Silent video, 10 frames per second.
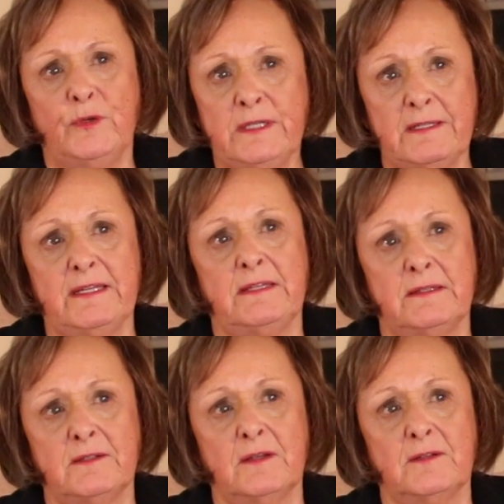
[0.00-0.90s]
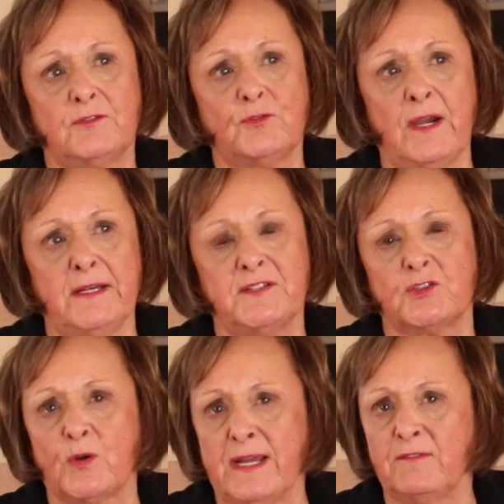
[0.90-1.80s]
really try not
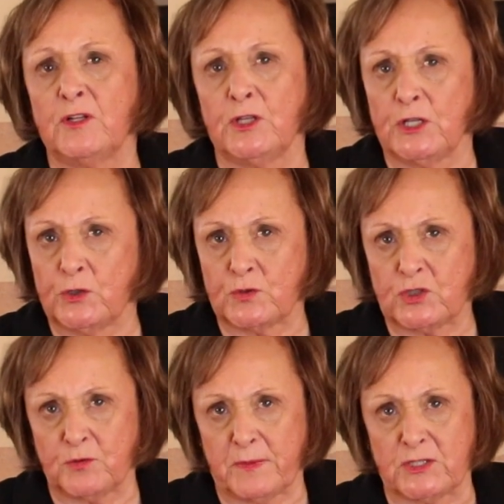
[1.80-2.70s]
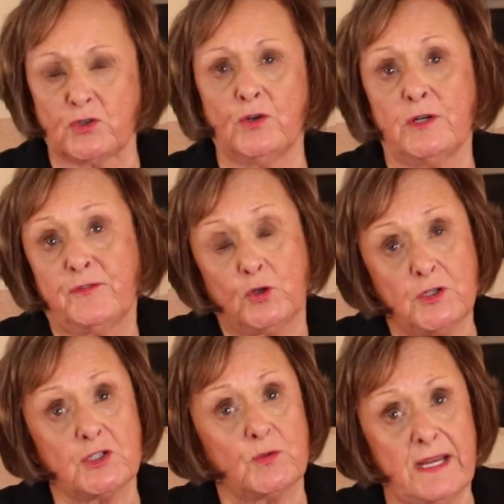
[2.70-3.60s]
to travel alone too much, or if you're
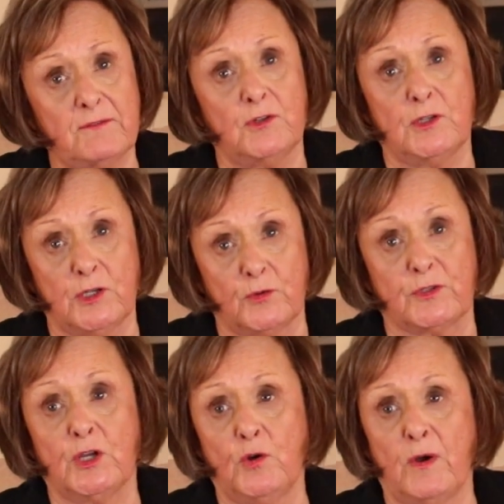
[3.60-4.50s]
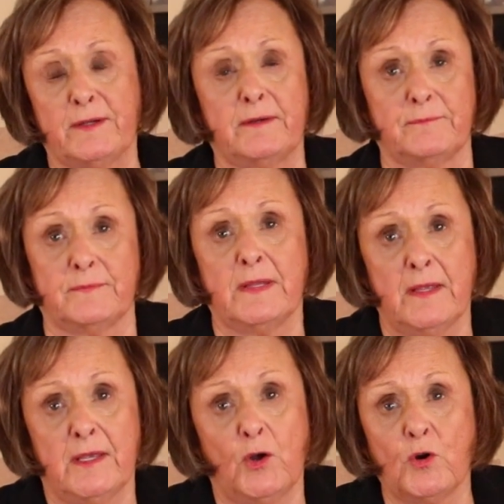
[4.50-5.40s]
going to travel alone, go on an
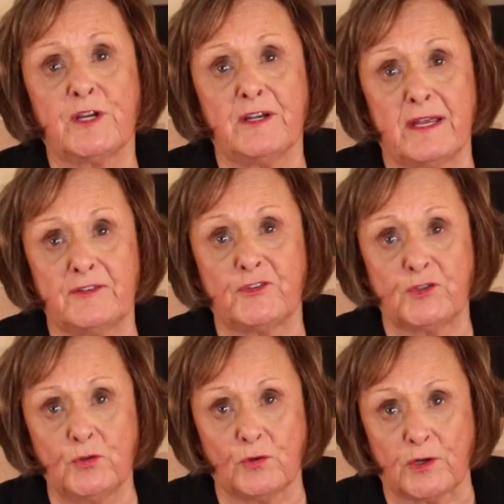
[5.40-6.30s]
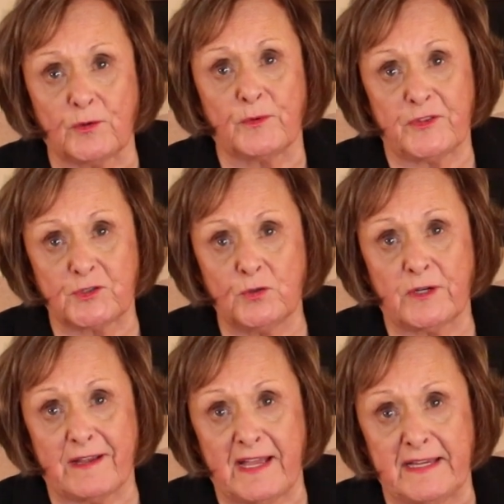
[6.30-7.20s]
organized tour with a
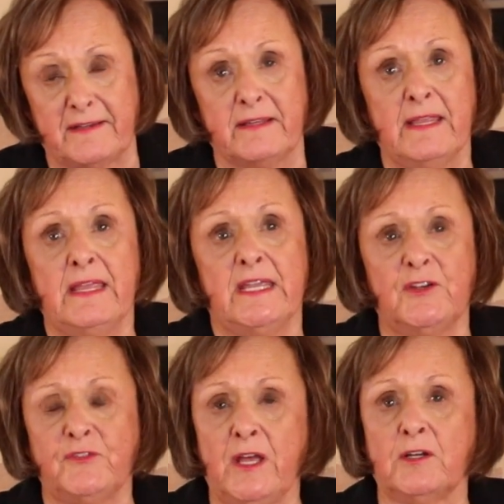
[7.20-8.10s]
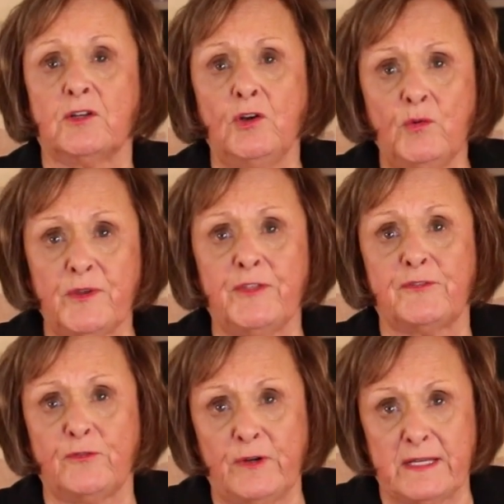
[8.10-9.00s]
tour guide. If not, go with a
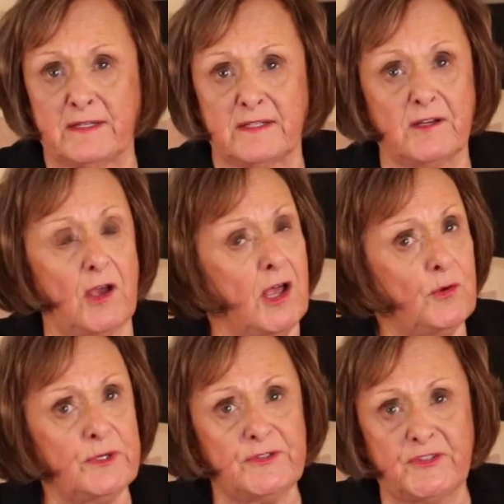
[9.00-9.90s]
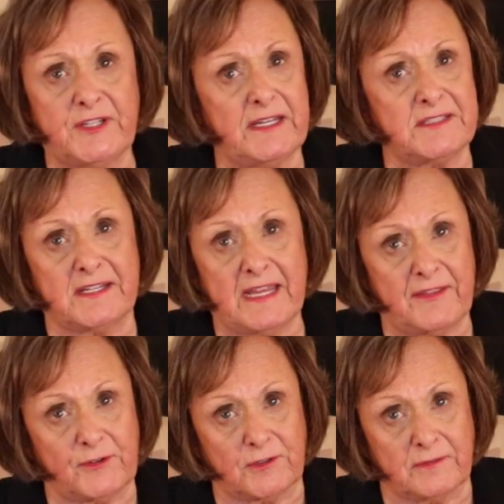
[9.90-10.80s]
friend, and always stay
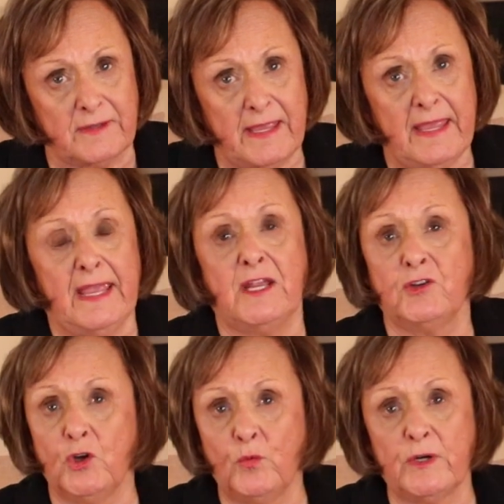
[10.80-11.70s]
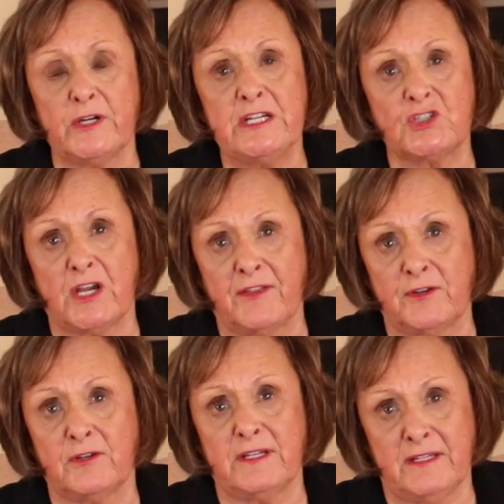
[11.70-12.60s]
together and know where each
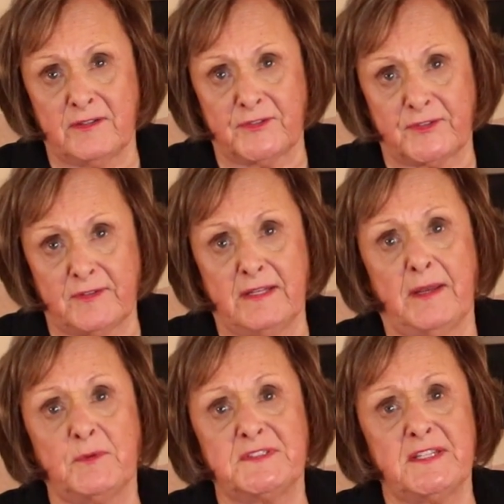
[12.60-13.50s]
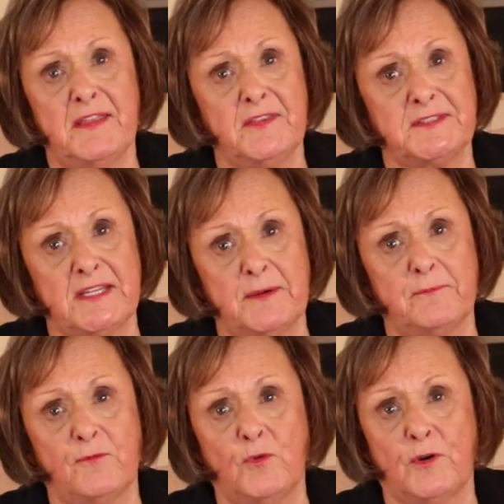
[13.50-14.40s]
other is. And I would say the
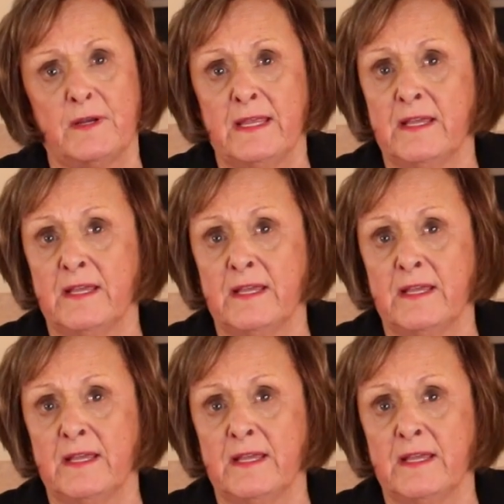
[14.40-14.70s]
same for